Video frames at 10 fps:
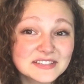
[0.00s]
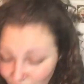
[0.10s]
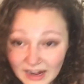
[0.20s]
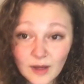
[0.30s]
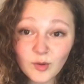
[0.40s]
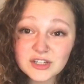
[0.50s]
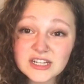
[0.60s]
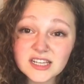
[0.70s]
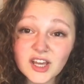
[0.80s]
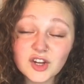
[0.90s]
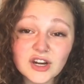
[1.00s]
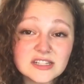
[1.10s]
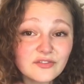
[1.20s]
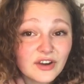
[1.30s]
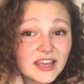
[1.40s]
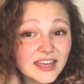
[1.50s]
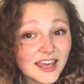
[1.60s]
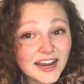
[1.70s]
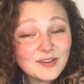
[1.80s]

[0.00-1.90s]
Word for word: Right now I'm watching Grace and Frankie and I